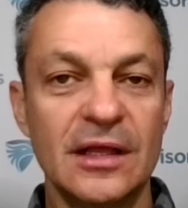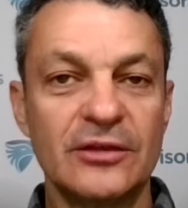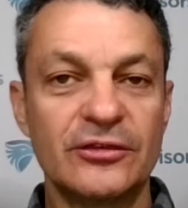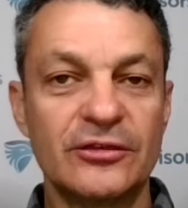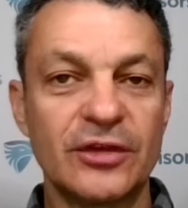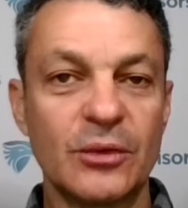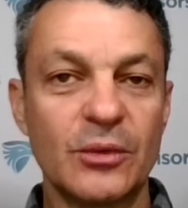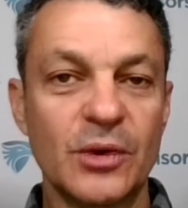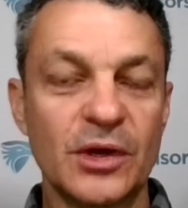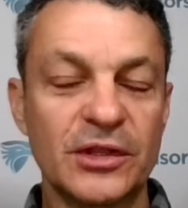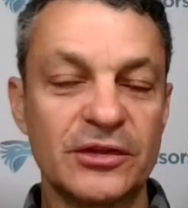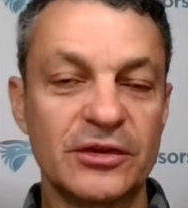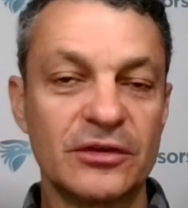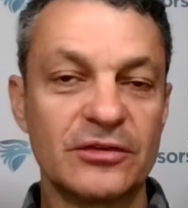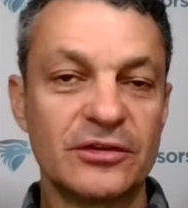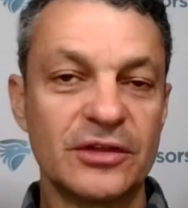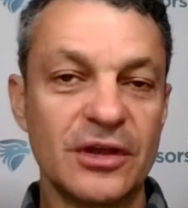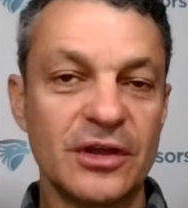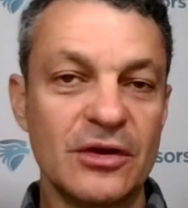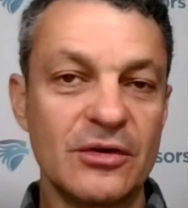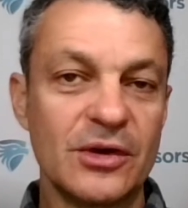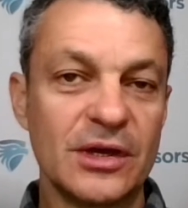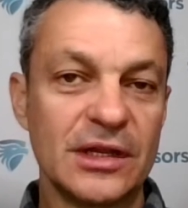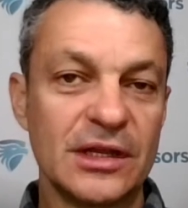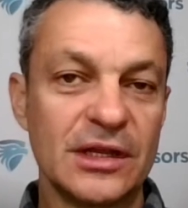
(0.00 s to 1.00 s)
So what they're
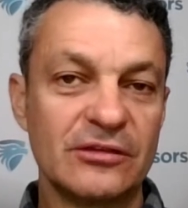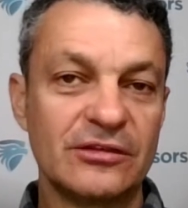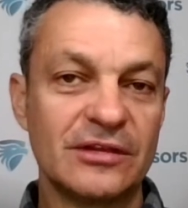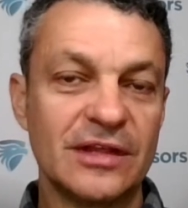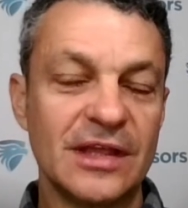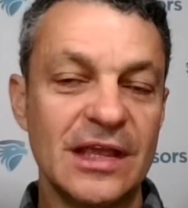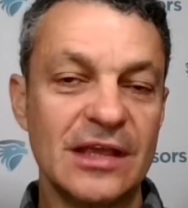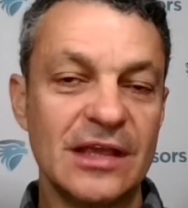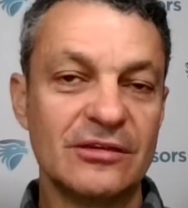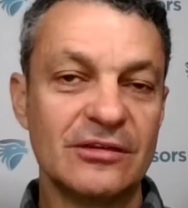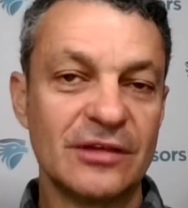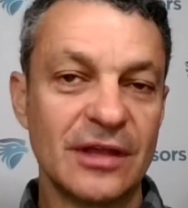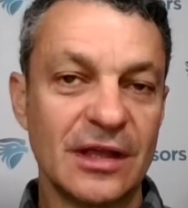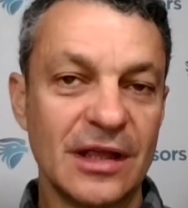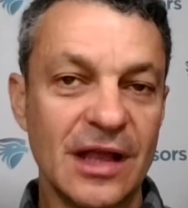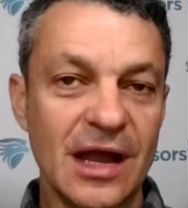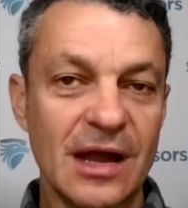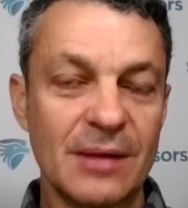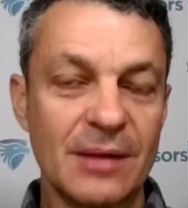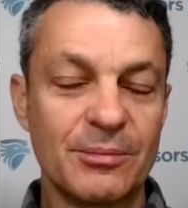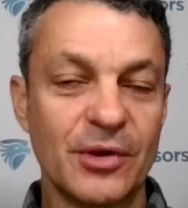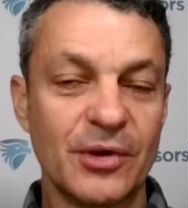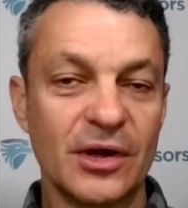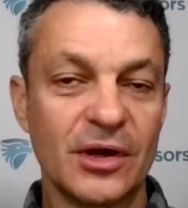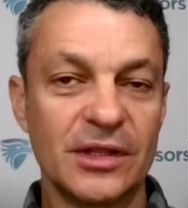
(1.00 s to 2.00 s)
doing is easing
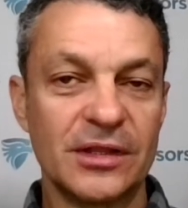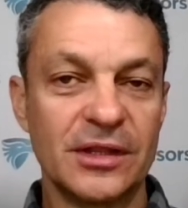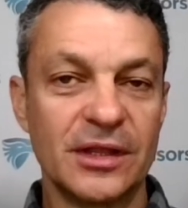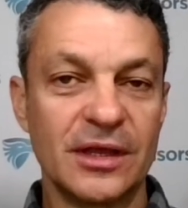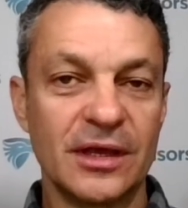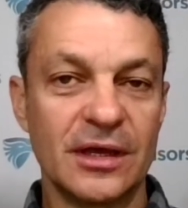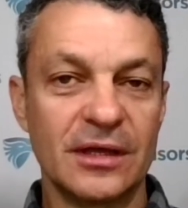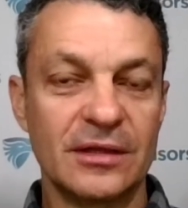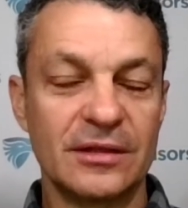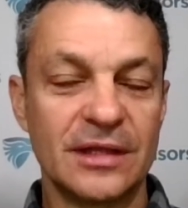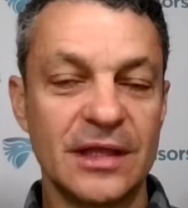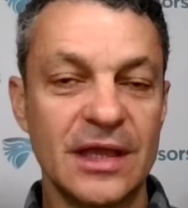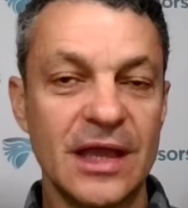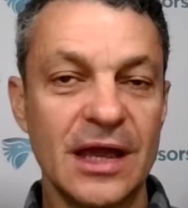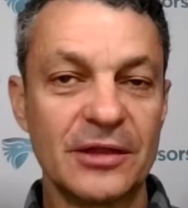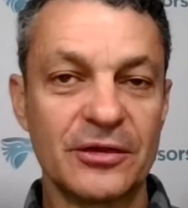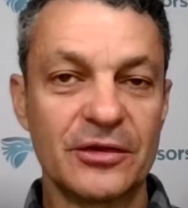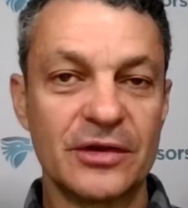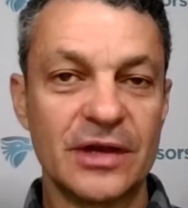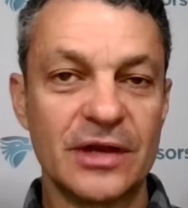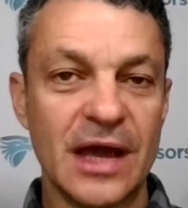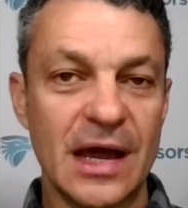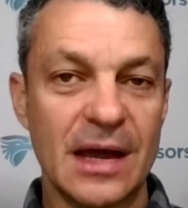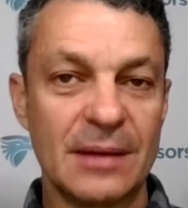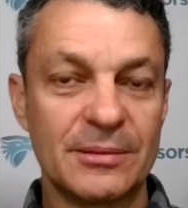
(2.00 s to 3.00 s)
up on the
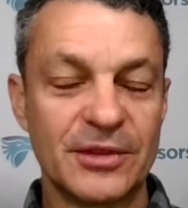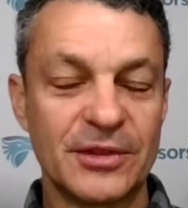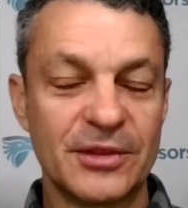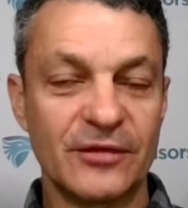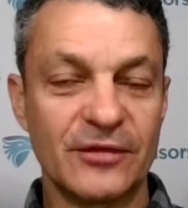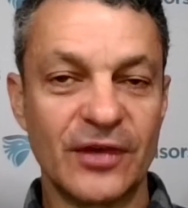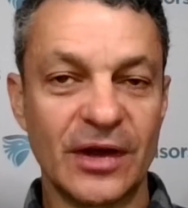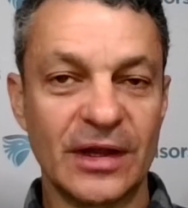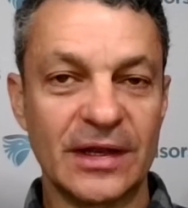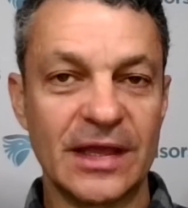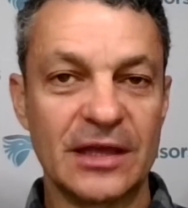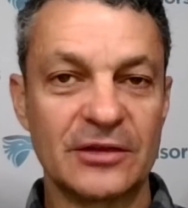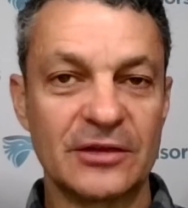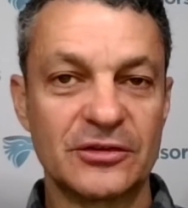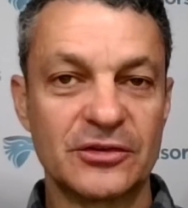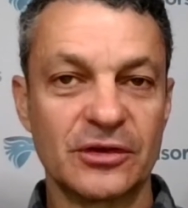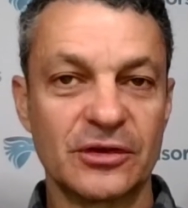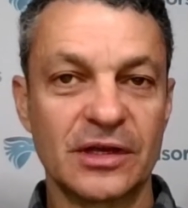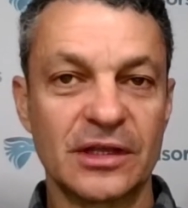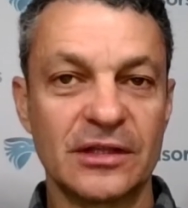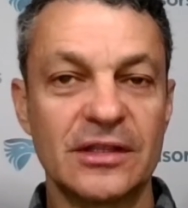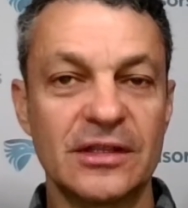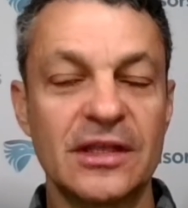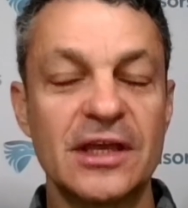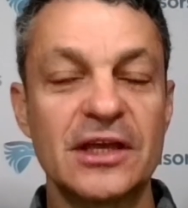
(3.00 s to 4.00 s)
other knob, the
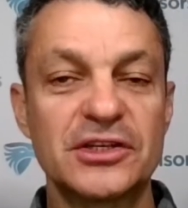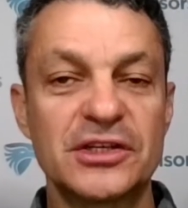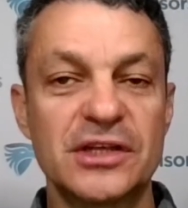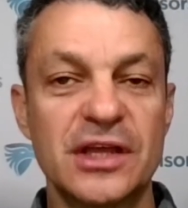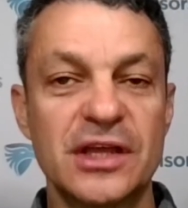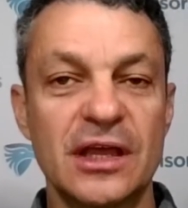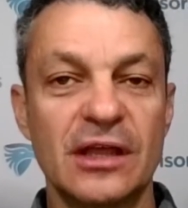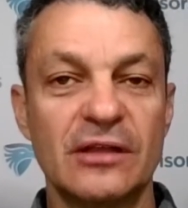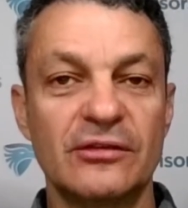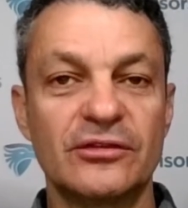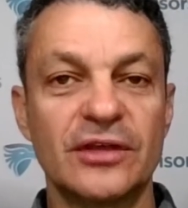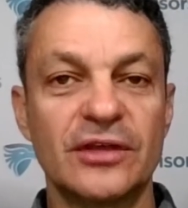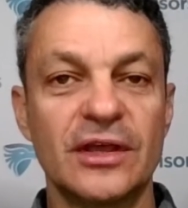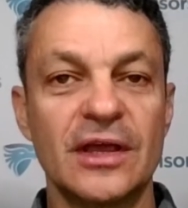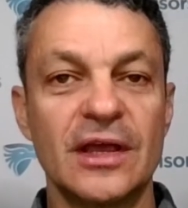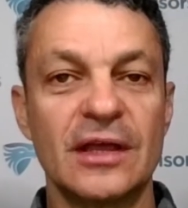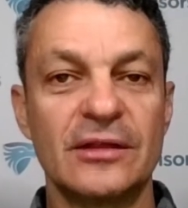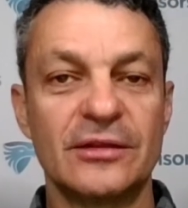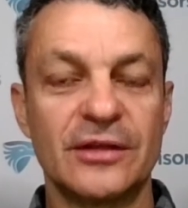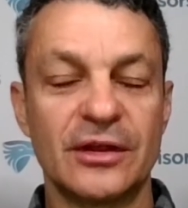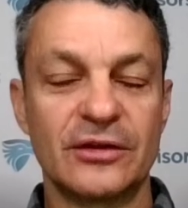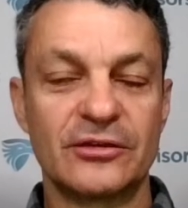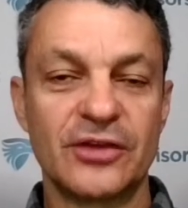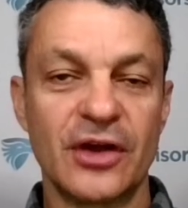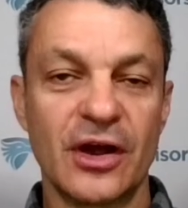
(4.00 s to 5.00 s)
financial conditions.
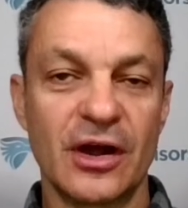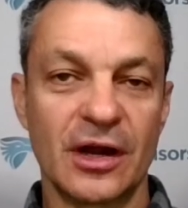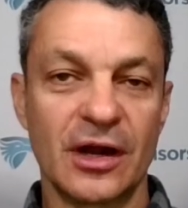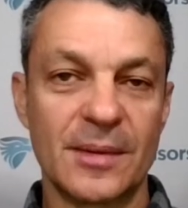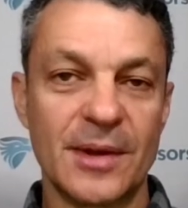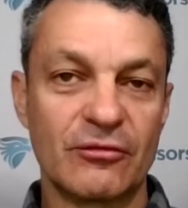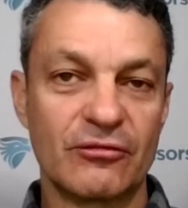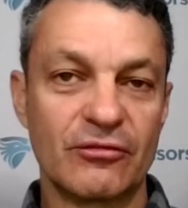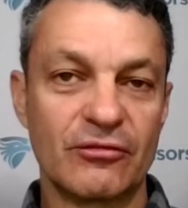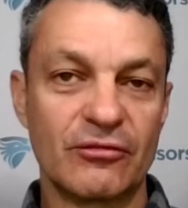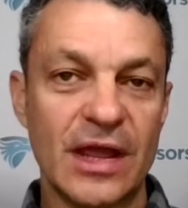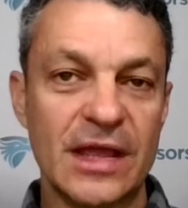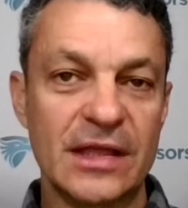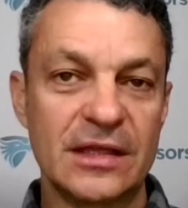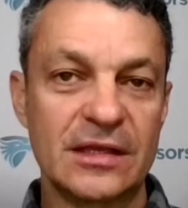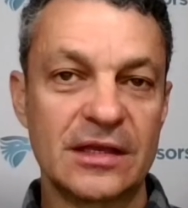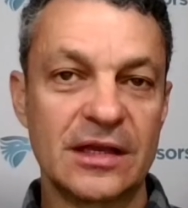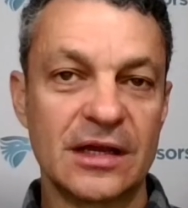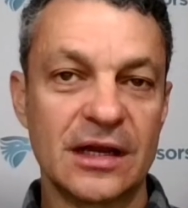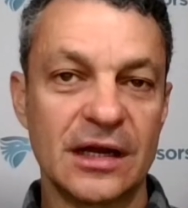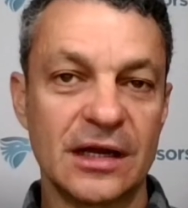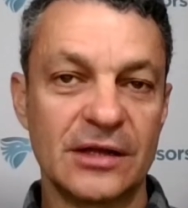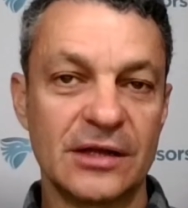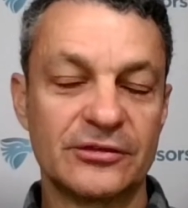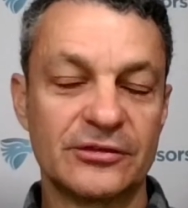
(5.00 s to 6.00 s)
They're talking about
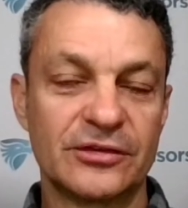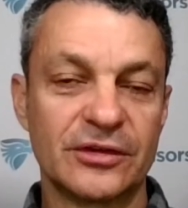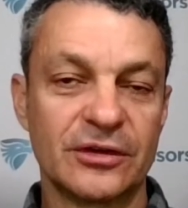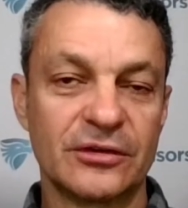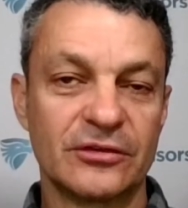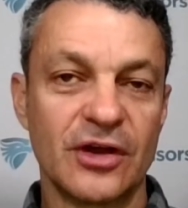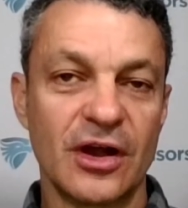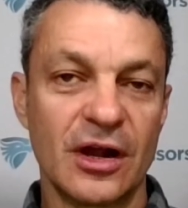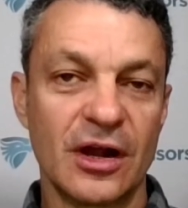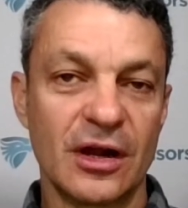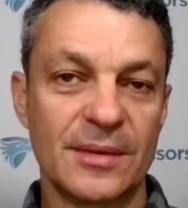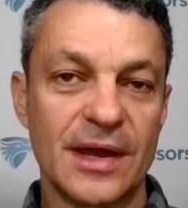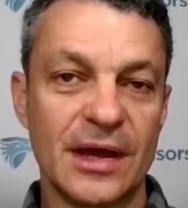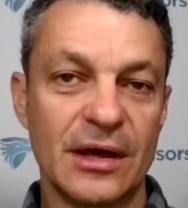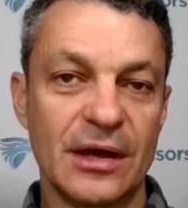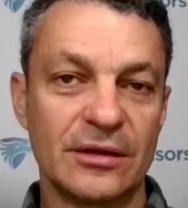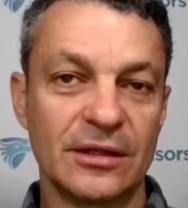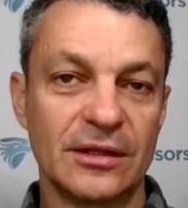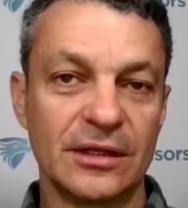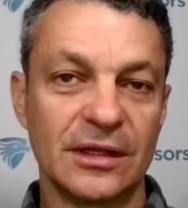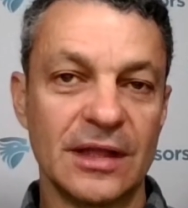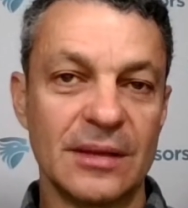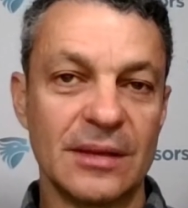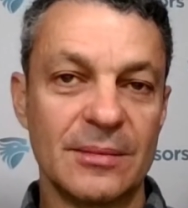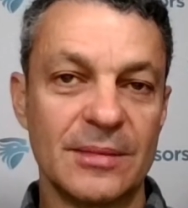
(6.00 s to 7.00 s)
rate cuts. They're talking
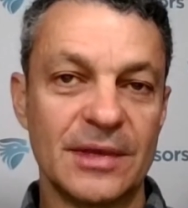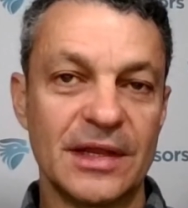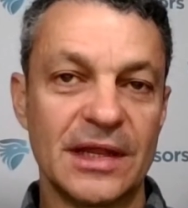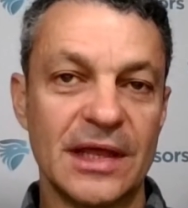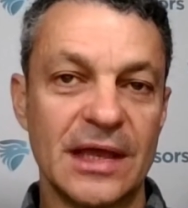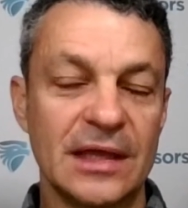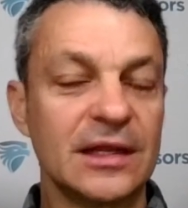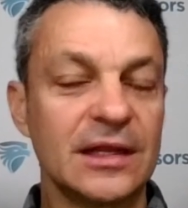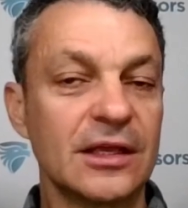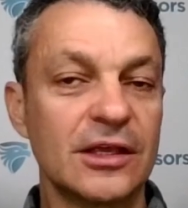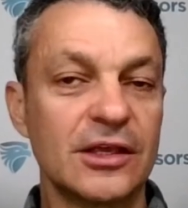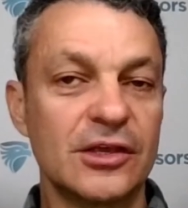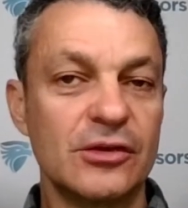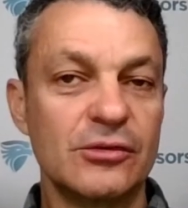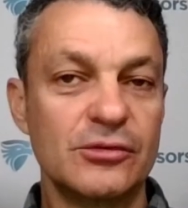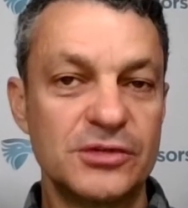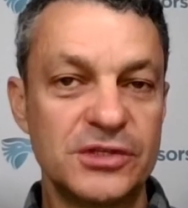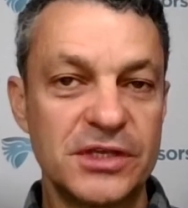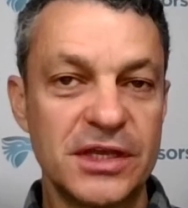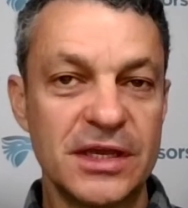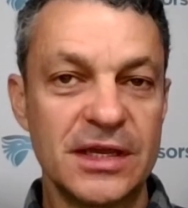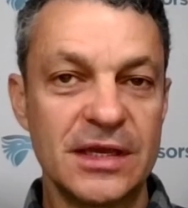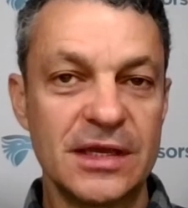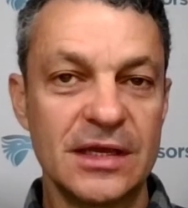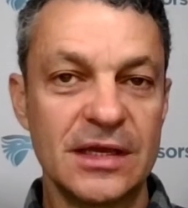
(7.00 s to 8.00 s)
about eliminating
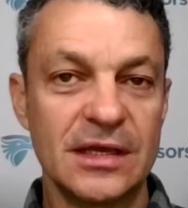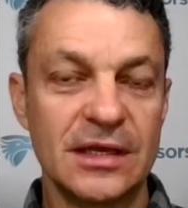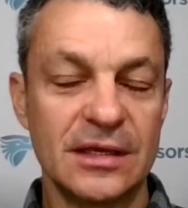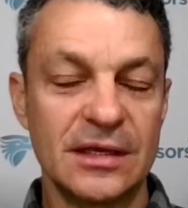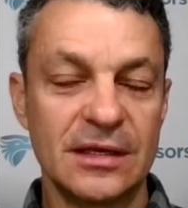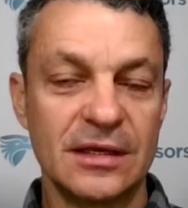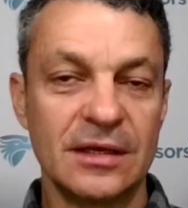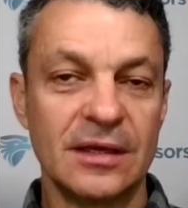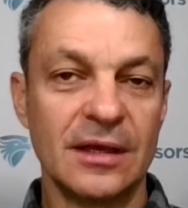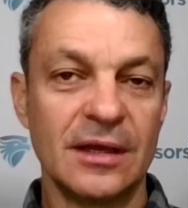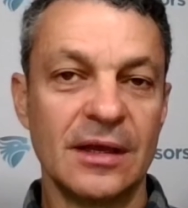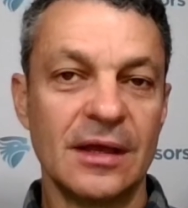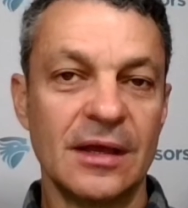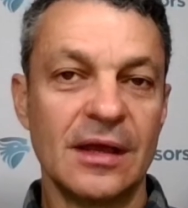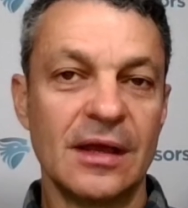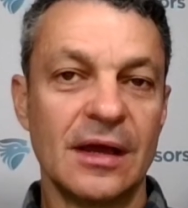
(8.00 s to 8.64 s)
QT.